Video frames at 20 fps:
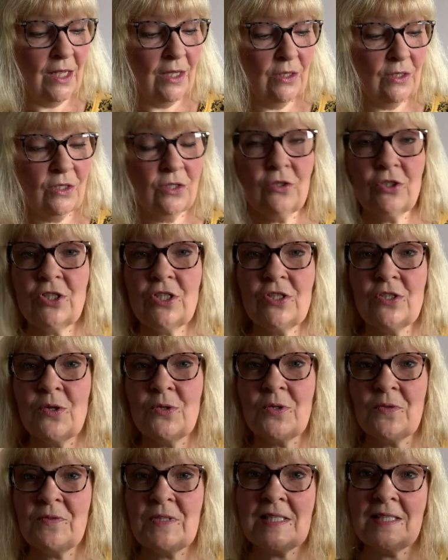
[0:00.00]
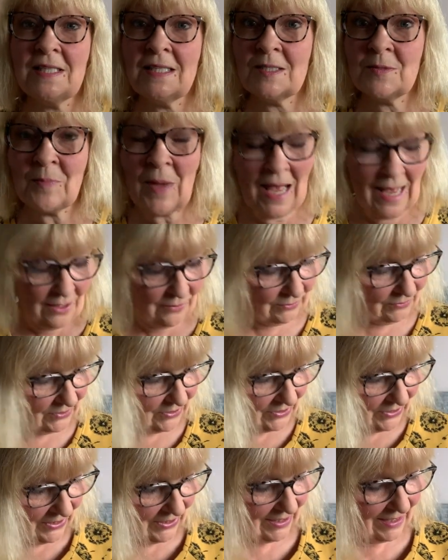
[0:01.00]
So she sold it for
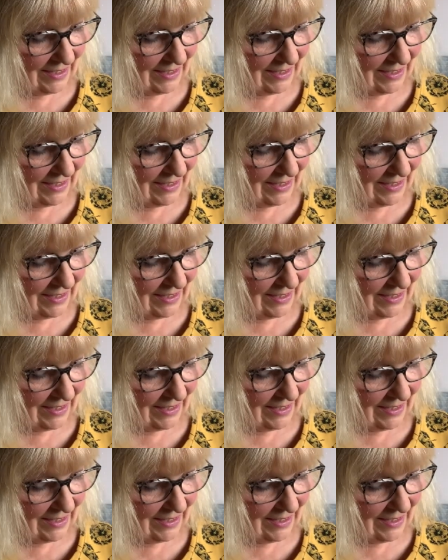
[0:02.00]
£6.